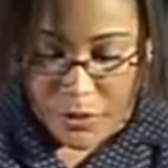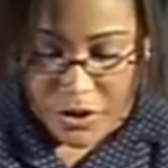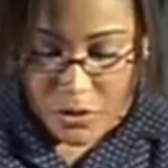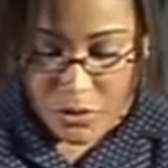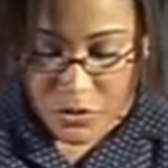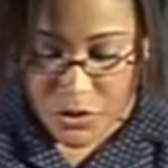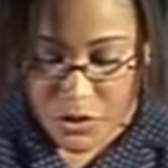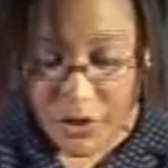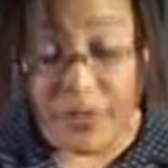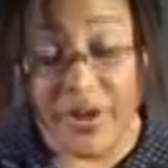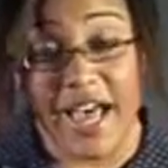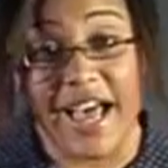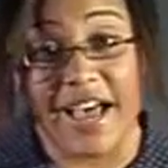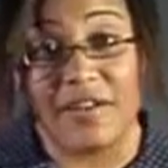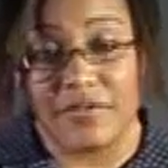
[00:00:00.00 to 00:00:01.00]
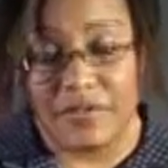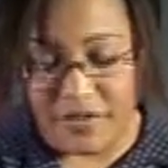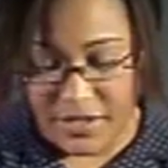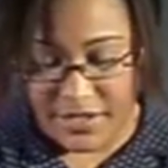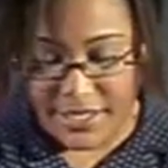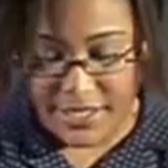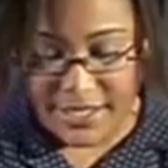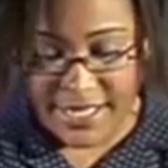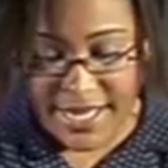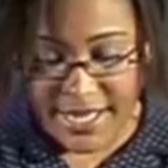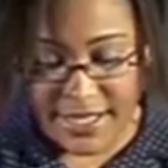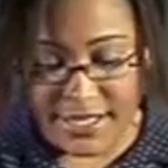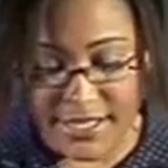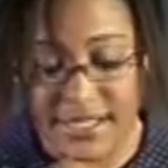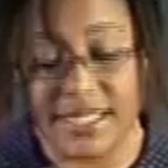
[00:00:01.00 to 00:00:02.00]
We also have the
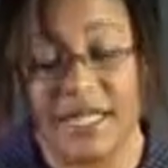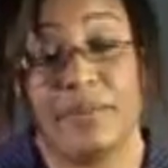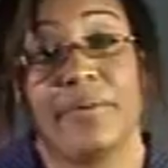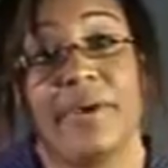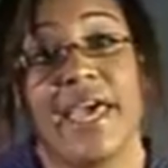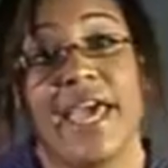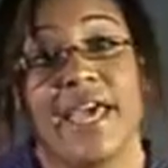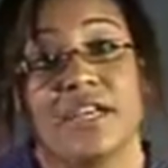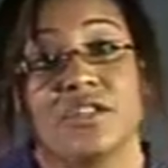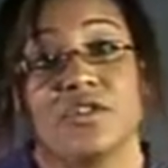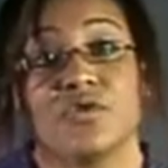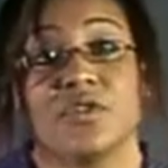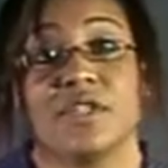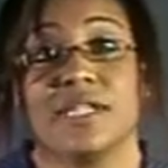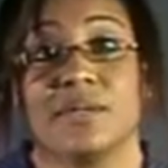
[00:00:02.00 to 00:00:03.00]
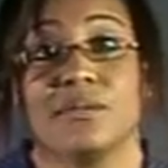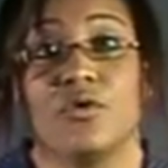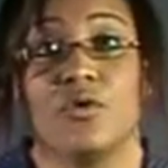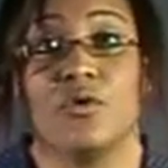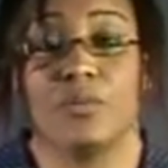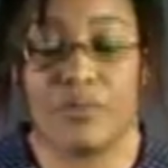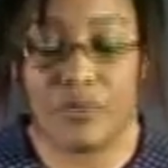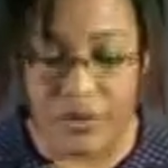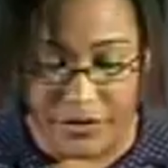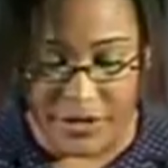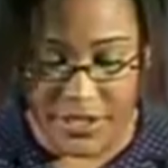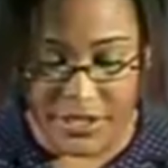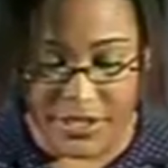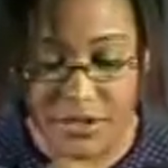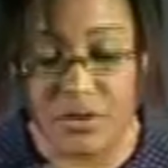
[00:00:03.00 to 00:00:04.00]
TENA slip extra small
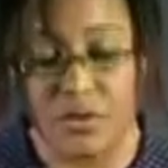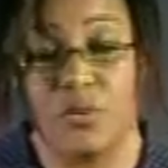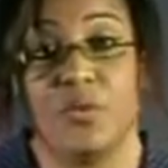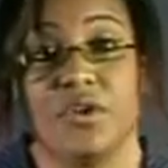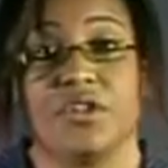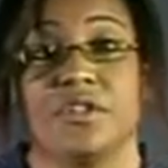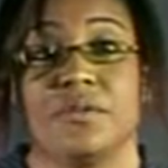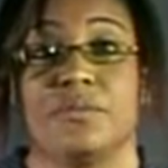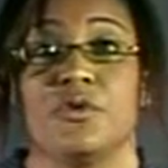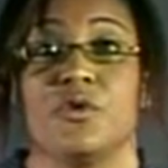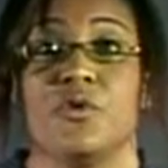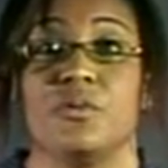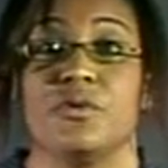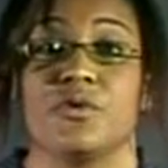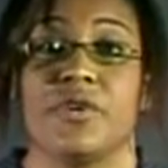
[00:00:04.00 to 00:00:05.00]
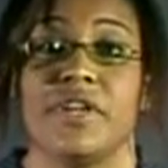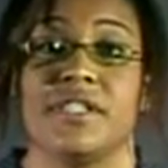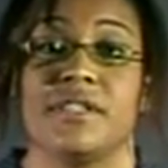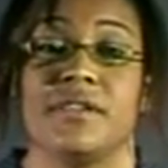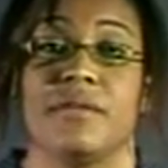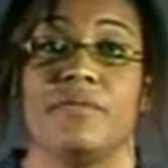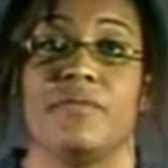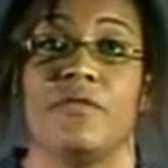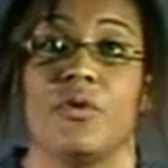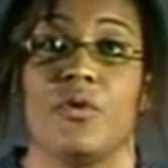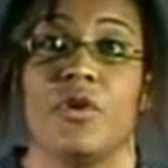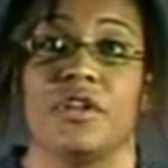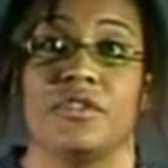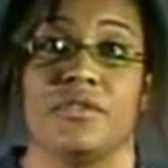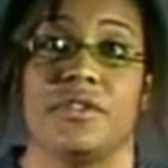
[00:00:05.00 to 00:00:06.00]
product, which absorbs greater than
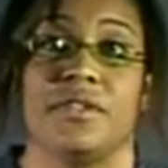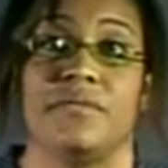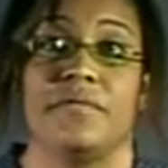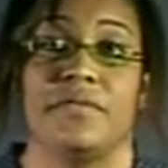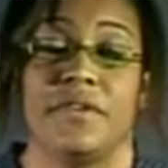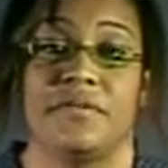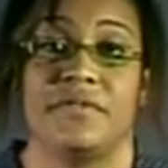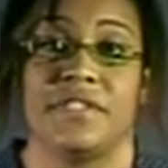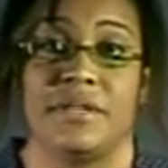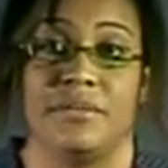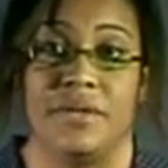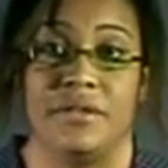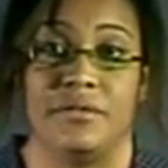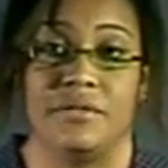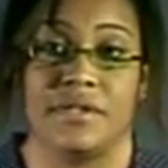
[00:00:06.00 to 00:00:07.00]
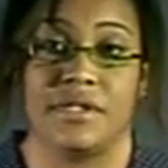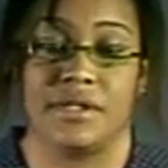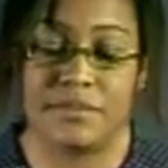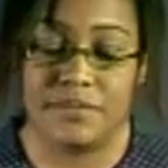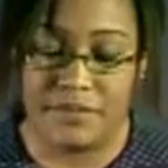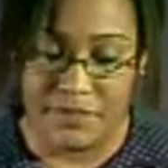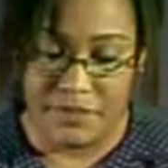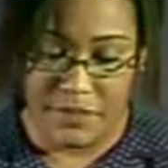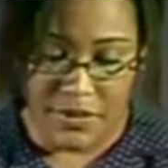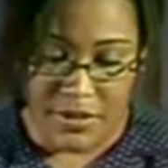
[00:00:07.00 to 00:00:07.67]
four hundred fifty mils.